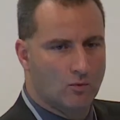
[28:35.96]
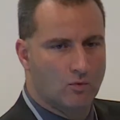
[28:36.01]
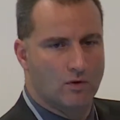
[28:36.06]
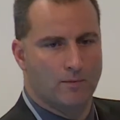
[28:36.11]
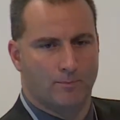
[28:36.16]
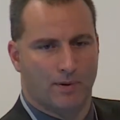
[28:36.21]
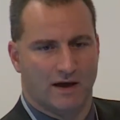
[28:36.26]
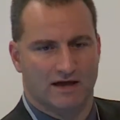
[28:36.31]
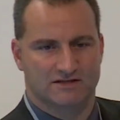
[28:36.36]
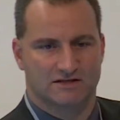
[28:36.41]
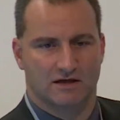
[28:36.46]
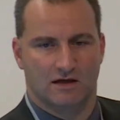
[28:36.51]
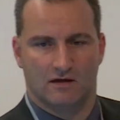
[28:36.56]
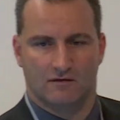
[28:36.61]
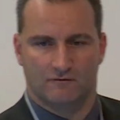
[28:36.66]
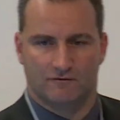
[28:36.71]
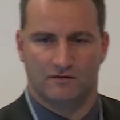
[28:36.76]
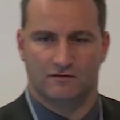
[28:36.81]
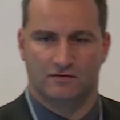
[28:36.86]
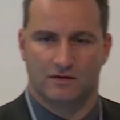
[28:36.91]
we pass
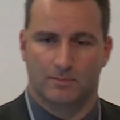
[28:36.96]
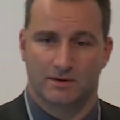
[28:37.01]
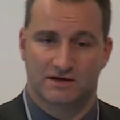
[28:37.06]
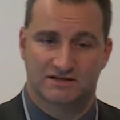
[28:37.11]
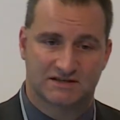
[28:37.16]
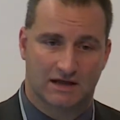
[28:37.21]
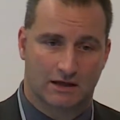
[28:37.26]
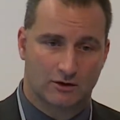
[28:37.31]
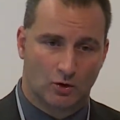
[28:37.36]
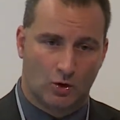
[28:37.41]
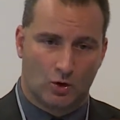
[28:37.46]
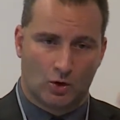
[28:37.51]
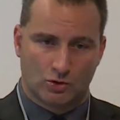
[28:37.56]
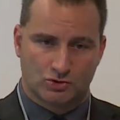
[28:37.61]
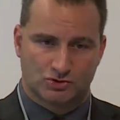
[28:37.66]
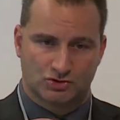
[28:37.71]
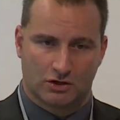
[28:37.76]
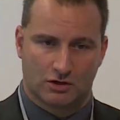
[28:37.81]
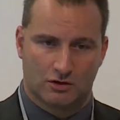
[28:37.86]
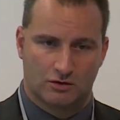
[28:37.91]
50%,
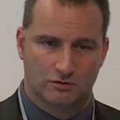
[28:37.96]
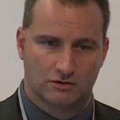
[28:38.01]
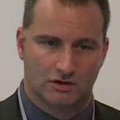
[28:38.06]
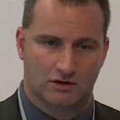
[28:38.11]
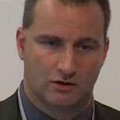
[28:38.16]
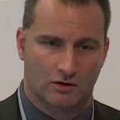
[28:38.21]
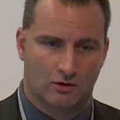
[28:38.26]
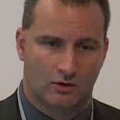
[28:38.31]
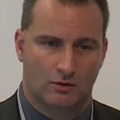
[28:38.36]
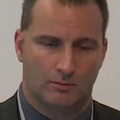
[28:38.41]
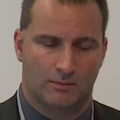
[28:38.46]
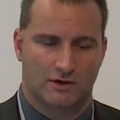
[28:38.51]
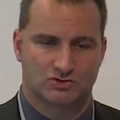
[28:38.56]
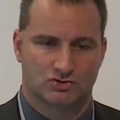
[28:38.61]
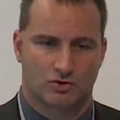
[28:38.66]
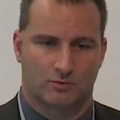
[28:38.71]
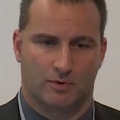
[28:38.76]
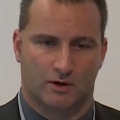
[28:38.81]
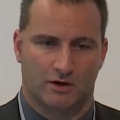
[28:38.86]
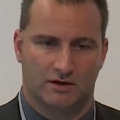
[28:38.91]
also including the whole
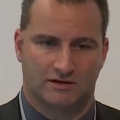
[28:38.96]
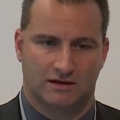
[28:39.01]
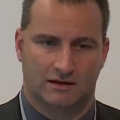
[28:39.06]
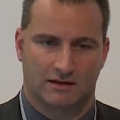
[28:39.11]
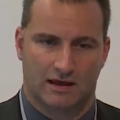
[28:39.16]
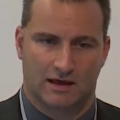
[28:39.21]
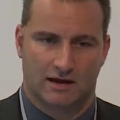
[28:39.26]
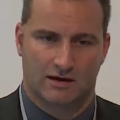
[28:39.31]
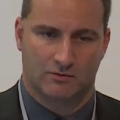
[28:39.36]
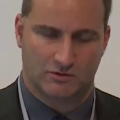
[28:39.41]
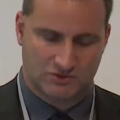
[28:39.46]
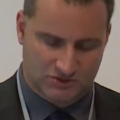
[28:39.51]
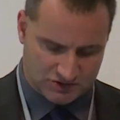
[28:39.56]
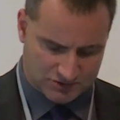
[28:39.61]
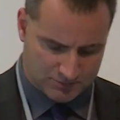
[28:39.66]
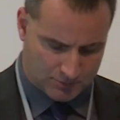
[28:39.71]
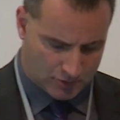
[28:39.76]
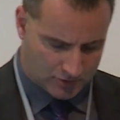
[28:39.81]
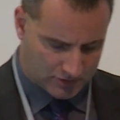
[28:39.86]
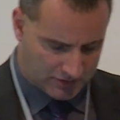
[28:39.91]
metropolitan area, which is
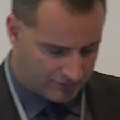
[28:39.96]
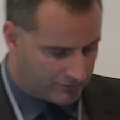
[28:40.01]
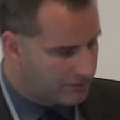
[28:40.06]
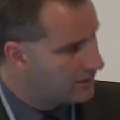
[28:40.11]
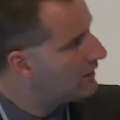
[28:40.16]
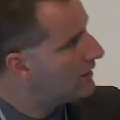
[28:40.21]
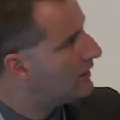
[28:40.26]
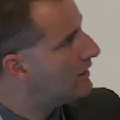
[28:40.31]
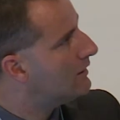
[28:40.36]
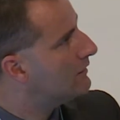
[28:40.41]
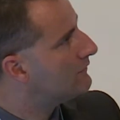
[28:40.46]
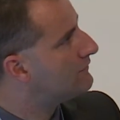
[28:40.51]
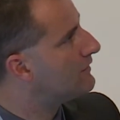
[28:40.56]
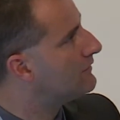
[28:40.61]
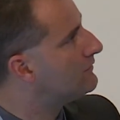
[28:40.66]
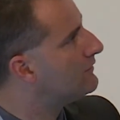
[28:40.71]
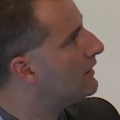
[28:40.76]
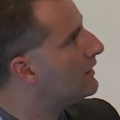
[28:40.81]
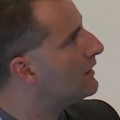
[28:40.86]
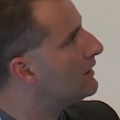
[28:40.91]
more than
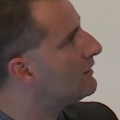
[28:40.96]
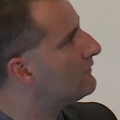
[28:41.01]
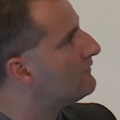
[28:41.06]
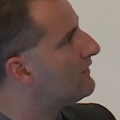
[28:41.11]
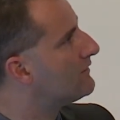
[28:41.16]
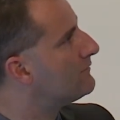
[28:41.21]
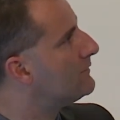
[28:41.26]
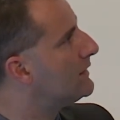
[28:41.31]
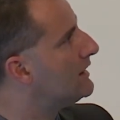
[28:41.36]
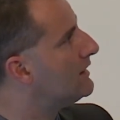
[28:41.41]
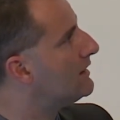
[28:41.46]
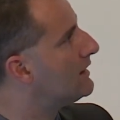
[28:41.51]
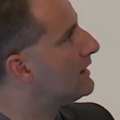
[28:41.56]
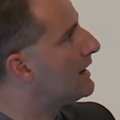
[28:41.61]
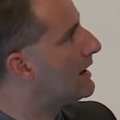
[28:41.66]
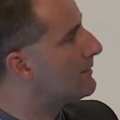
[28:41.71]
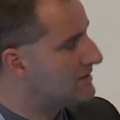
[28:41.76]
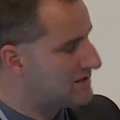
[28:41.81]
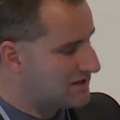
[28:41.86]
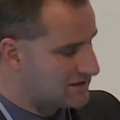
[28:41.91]
uh, 5 million
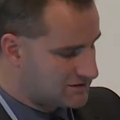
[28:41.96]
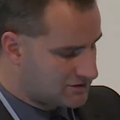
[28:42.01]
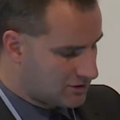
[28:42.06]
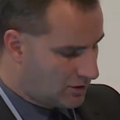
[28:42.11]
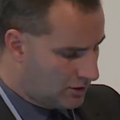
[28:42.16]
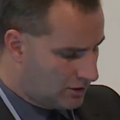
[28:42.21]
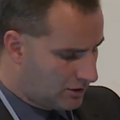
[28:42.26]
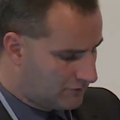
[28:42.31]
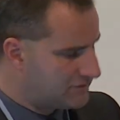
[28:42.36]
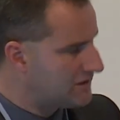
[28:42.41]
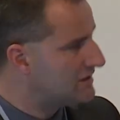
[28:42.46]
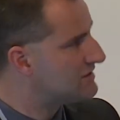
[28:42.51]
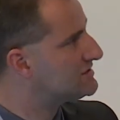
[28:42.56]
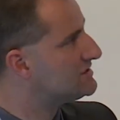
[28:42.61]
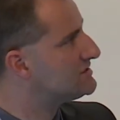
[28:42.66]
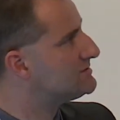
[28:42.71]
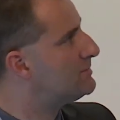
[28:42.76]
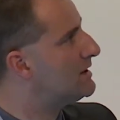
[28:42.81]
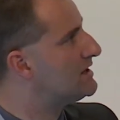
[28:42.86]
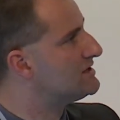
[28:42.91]
inhabitants. All of this
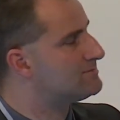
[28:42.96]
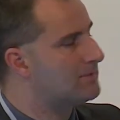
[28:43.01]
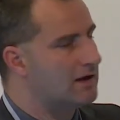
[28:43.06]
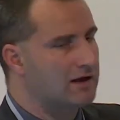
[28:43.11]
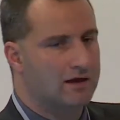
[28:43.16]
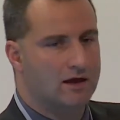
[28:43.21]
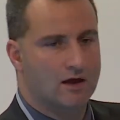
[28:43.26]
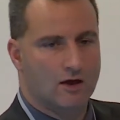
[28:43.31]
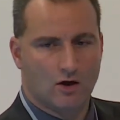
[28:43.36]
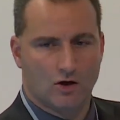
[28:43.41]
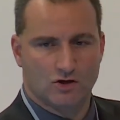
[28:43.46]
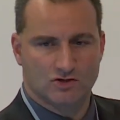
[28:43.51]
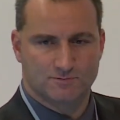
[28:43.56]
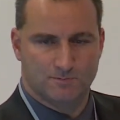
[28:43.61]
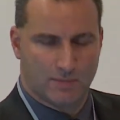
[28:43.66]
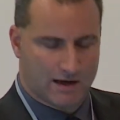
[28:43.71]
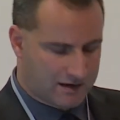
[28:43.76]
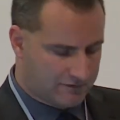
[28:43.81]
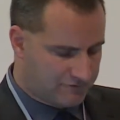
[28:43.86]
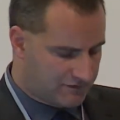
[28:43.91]
is based by
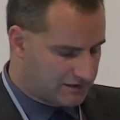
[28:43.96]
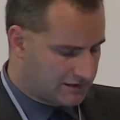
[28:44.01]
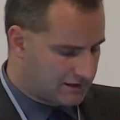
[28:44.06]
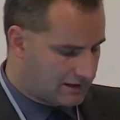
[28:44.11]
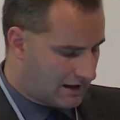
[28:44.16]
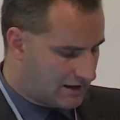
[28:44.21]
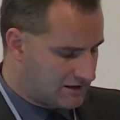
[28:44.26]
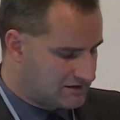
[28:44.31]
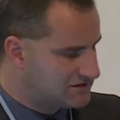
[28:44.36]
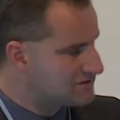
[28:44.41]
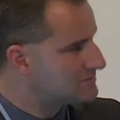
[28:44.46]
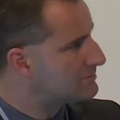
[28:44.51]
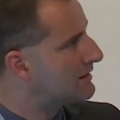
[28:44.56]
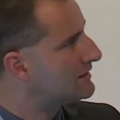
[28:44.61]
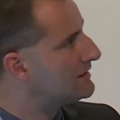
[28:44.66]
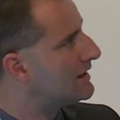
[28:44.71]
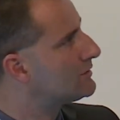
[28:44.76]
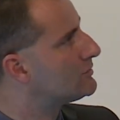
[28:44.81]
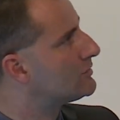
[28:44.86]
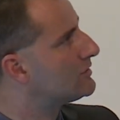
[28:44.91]
cost-benefit analysis,
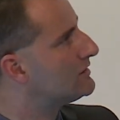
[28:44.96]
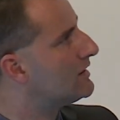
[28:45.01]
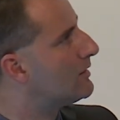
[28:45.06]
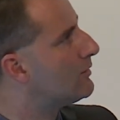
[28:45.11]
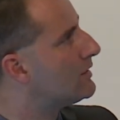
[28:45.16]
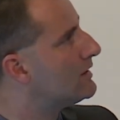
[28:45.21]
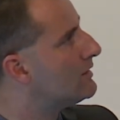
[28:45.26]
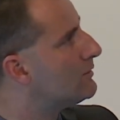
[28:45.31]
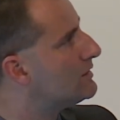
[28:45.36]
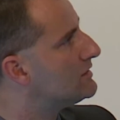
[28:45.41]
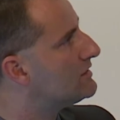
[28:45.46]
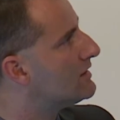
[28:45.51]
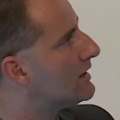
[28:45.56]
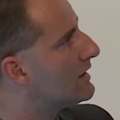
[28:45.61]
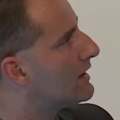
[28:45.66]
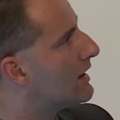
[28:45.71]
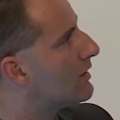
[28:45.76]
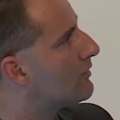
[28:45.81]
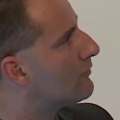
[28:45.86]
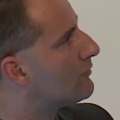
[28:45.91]
mandatory that we, we
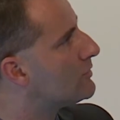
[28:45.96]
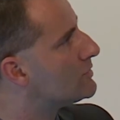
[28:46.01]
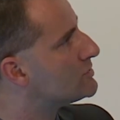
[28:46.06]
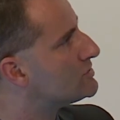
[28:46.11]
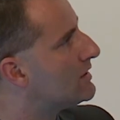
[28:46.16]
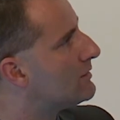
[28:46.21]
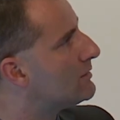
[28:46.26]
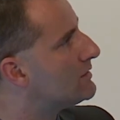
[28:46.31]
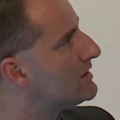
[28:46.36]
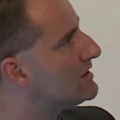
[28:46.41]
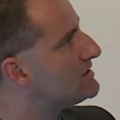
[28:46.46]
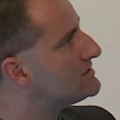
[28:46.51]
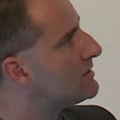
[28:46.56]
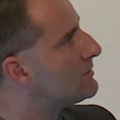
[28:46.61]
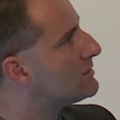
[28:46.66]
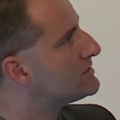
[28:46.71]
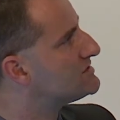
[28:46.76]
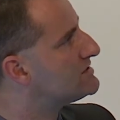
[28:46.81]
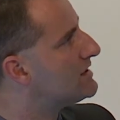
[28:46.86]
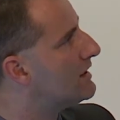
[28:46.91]
take care, of course, nowadays
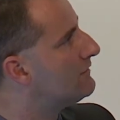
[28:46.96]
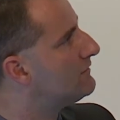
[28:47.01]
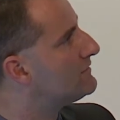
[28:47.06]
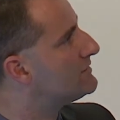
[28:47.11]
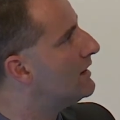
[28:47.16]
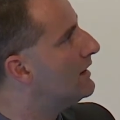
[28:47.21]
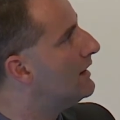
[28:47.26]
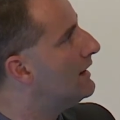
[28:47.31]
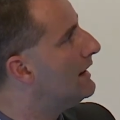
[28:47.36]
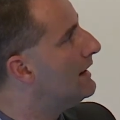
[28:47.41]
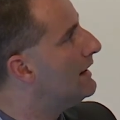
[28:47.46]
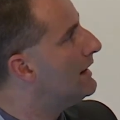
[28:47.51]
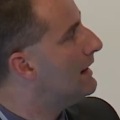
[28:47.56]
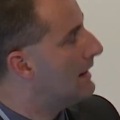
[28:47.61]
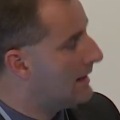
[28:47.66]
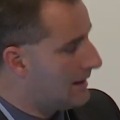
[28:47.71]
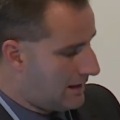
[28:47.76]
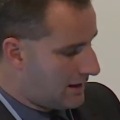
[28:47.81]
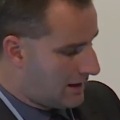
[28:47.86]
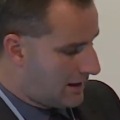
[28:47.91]
ourselves.
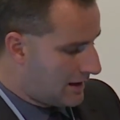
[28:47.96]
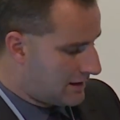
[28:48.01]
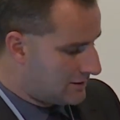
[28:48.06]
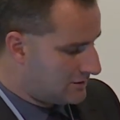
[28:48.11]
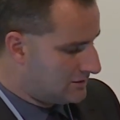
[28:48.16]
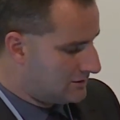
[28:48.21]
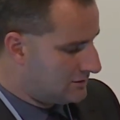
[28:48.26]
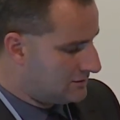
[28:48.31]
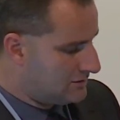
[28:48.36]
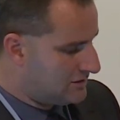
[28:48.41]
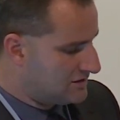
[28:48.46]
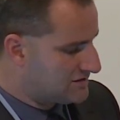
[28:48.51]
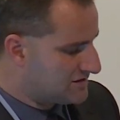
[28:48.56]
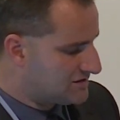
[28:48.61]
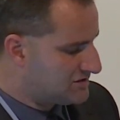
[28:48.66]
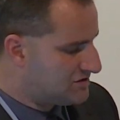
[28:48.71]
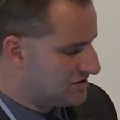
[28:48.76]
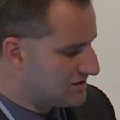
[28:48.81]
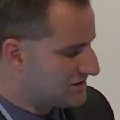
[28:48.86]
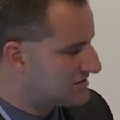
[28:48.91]
And this is
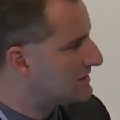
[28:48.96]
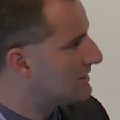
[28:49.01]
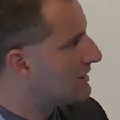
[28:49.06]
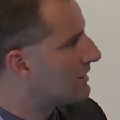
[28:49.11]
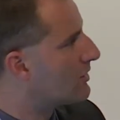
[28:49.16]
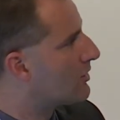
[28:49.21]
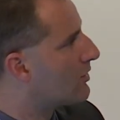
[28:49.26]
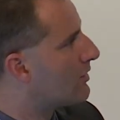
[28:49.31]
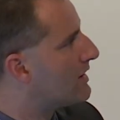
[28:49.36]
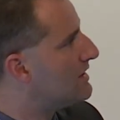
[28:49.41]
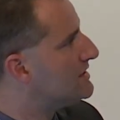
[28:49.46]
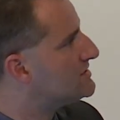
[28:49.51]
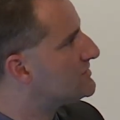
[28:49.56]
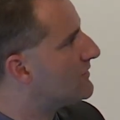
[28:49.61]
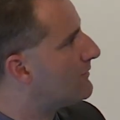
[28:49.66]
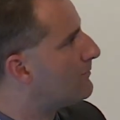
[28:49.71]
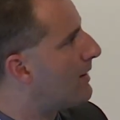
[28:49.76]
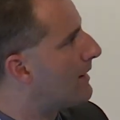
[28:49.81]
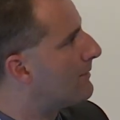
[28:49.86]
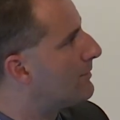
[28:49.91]
just an increase
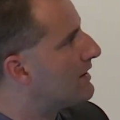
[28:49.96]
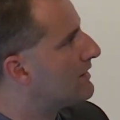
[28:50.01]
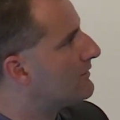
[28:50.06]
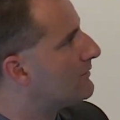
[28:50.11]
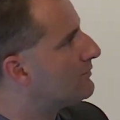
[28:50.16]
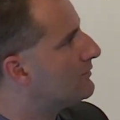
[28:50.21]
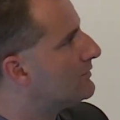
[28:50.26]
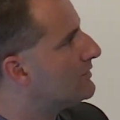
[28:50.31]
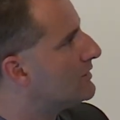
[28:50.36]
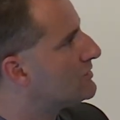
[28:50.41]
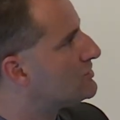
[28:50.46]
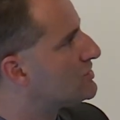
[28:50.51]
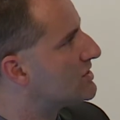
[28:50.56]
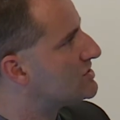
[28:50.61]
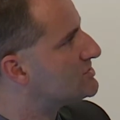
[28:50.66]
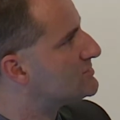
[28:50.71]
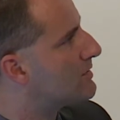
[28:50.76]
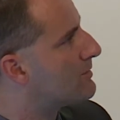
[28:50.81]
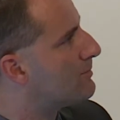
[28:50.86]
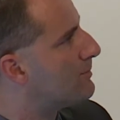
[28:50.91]
of public
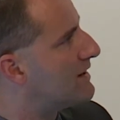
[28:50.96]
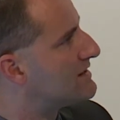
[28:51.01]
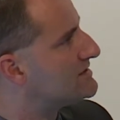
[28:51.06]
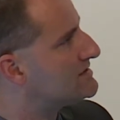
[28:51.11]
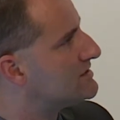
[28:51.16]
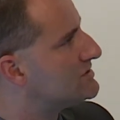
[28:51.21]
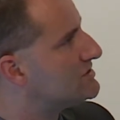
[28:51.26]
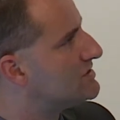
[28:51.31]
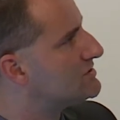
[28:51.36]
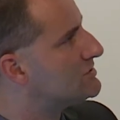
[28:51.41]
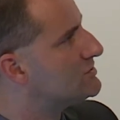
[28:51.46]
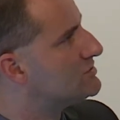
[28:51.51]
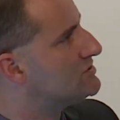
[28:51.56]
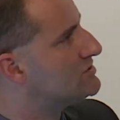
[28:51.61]
transport passengers. You